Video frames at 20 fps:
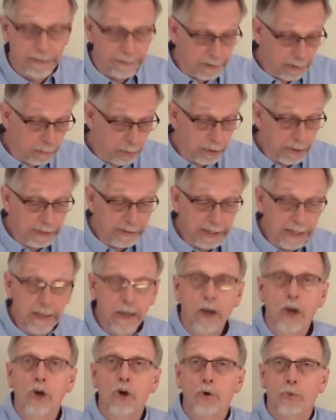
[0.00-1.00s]
they're breathing,
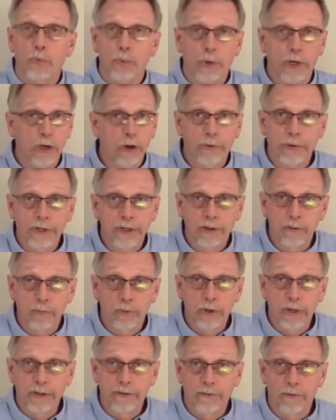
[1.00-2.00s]
we don't need to
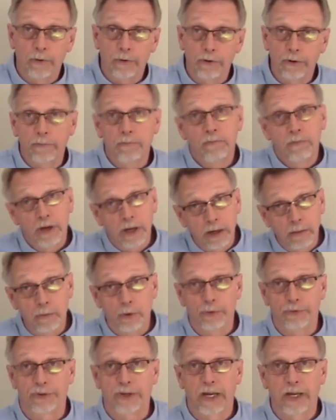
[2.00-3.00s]
breathe for them in
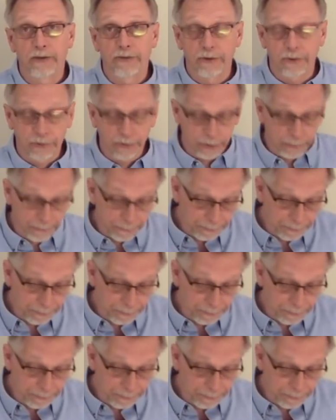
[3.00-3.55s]
most cases.